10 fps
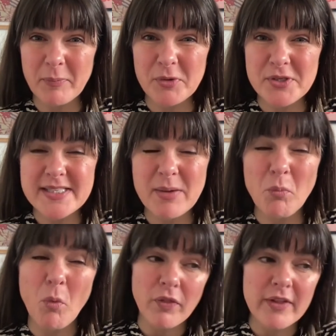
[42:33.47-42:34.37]

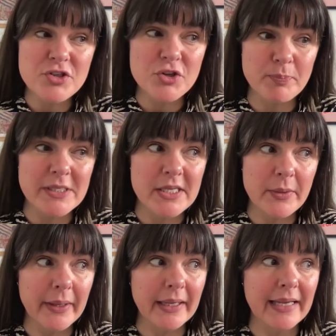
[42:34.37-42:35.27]
understand what they should be
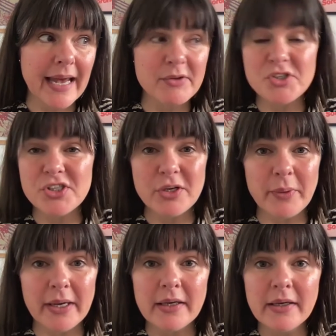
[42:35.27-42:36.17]
doing and how to do
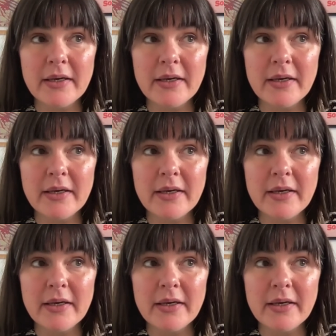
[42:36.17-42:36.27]
it.